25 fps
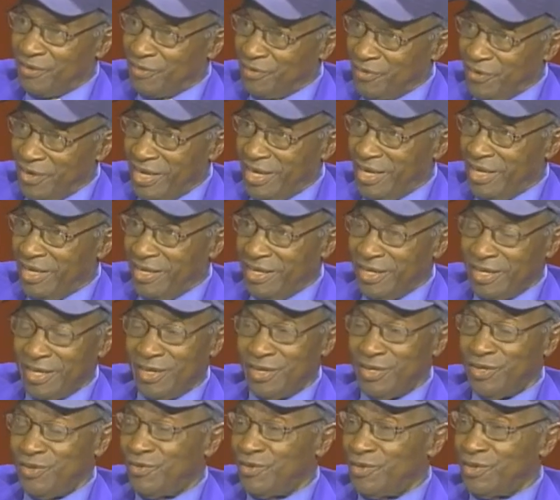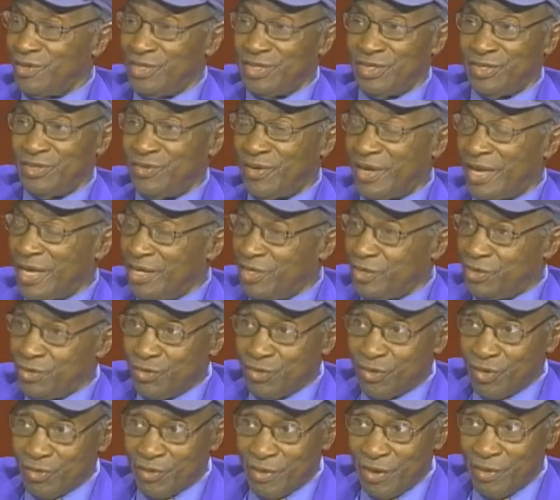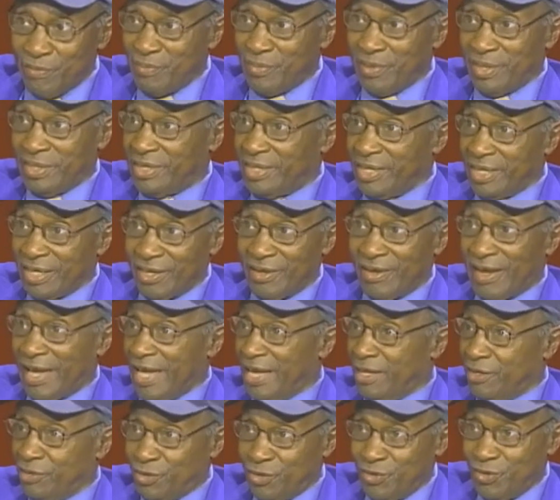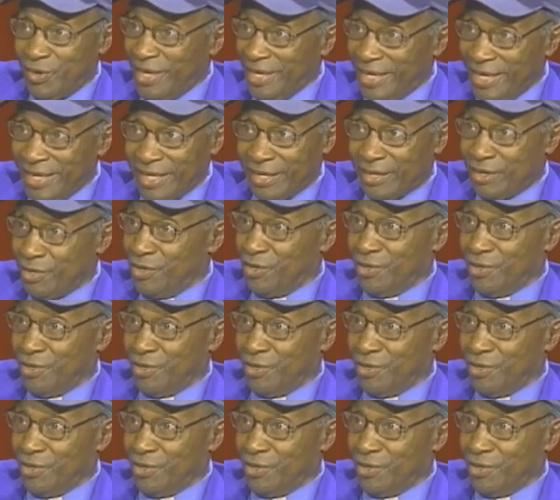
read, you can't do arithmetic, you can't do any.